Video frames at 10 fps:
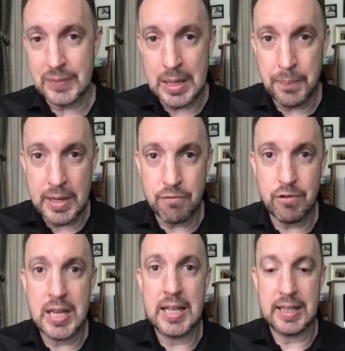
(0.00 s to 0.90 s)
being
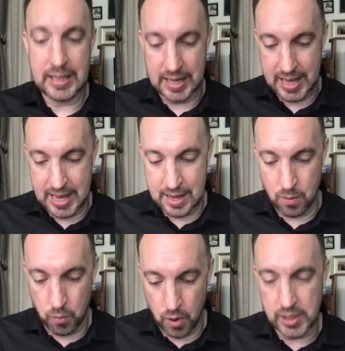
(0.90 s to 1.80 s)
really clear,
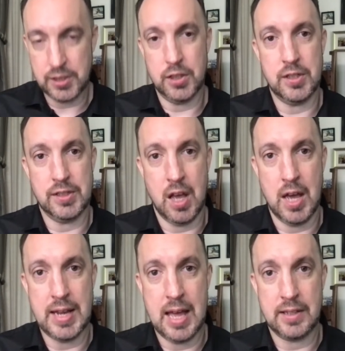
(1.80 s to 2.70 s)
what is your desired
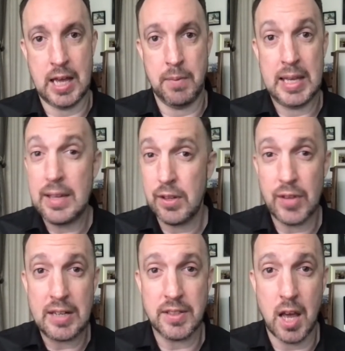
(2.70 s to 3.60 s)
outcome? Even if that
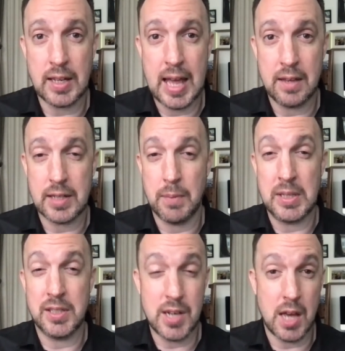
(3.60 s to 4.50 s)
desired outcome is
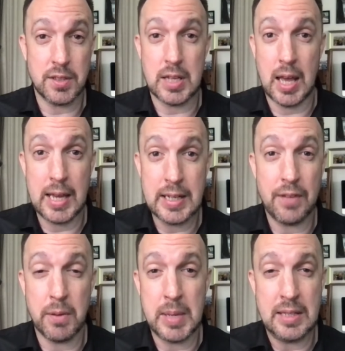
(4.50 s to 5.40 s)
just
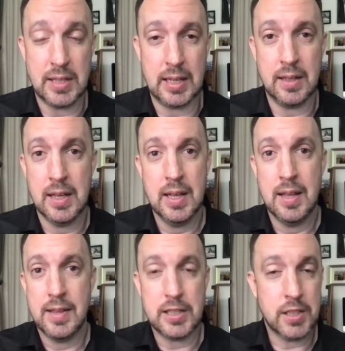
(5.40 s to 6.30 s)
another meeting,
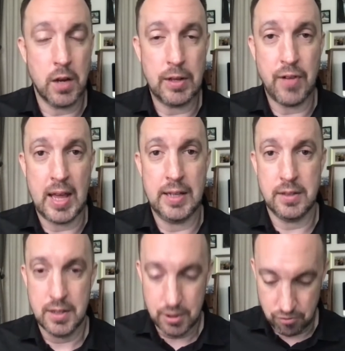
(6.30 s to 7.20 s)
that's totally valid.
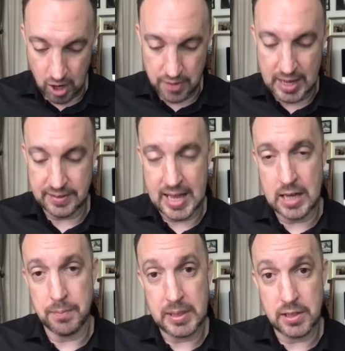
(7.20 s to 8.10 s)
Write that down
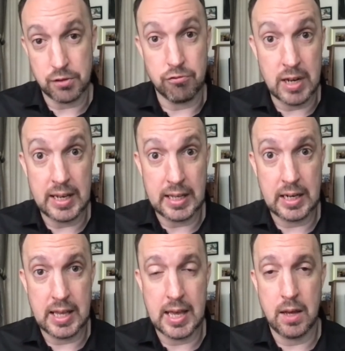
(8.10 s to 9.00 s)
and be just really
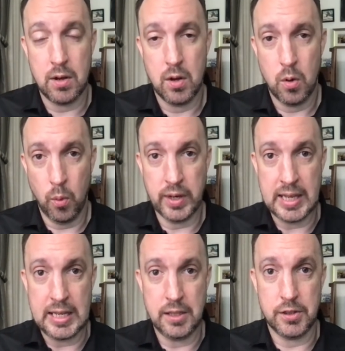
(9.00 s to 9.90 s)
clear what it
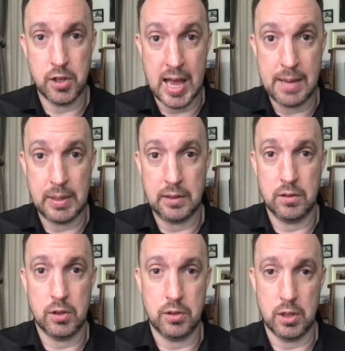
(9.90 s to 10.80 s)
is you're aiming
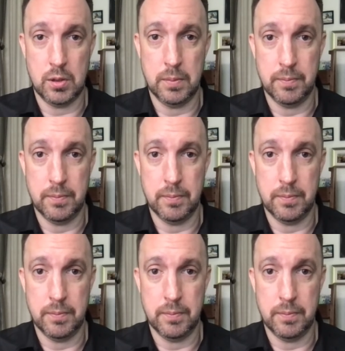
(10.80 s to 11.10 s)
to do.